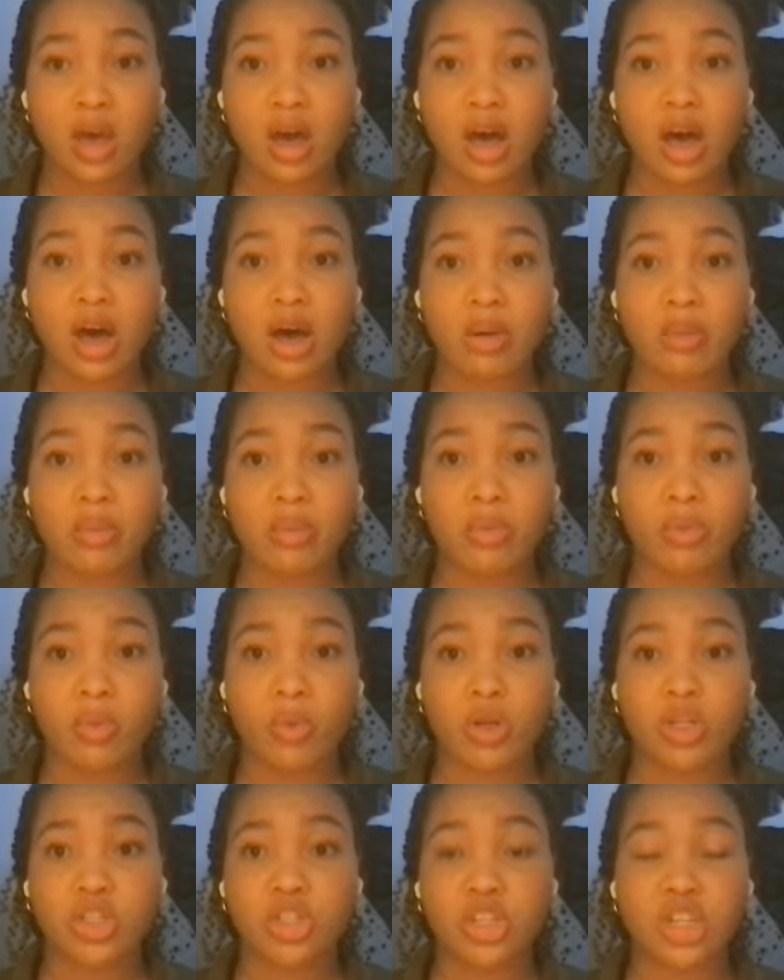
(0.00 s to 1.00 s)
um,
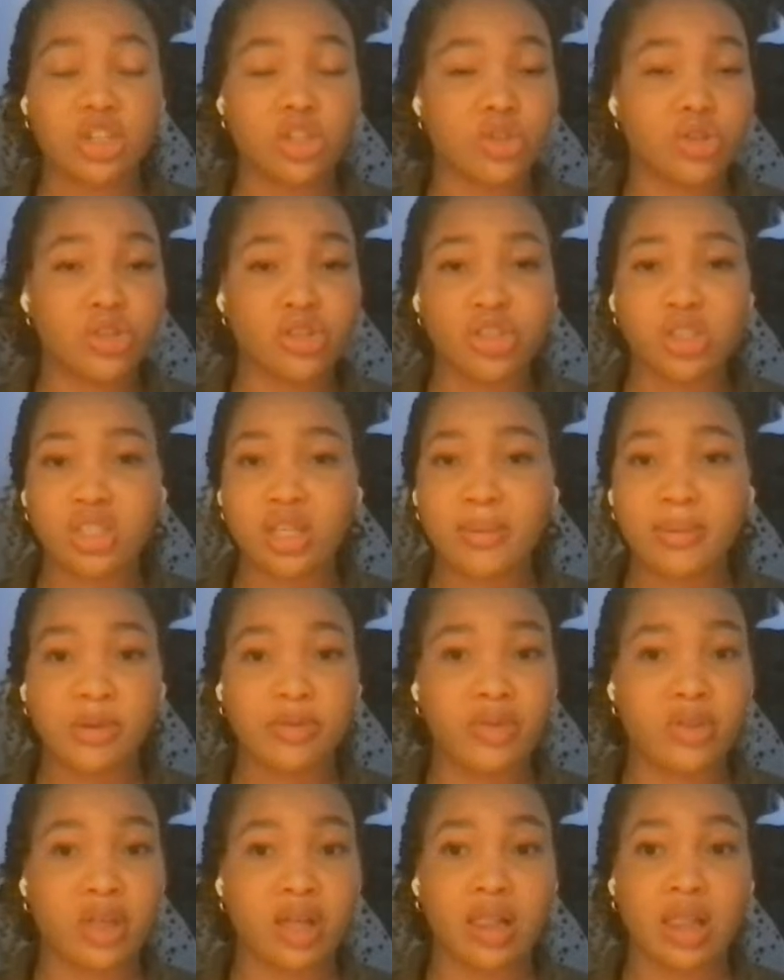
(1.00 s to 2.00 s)
when she, as soon as she steps
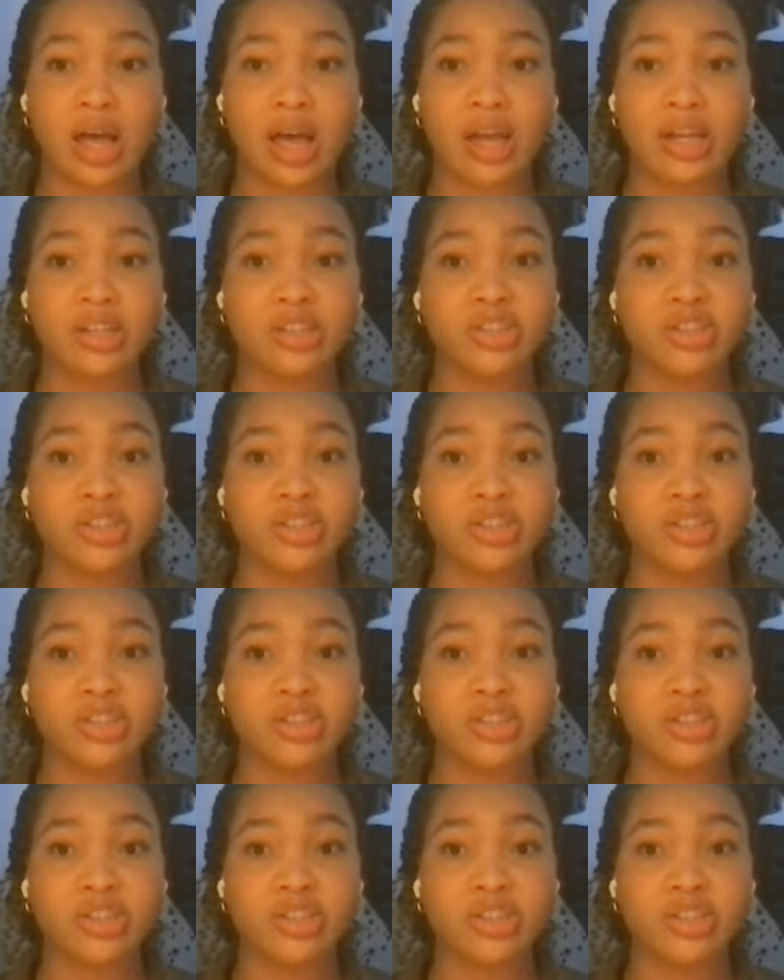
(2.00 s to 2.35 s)
over that line,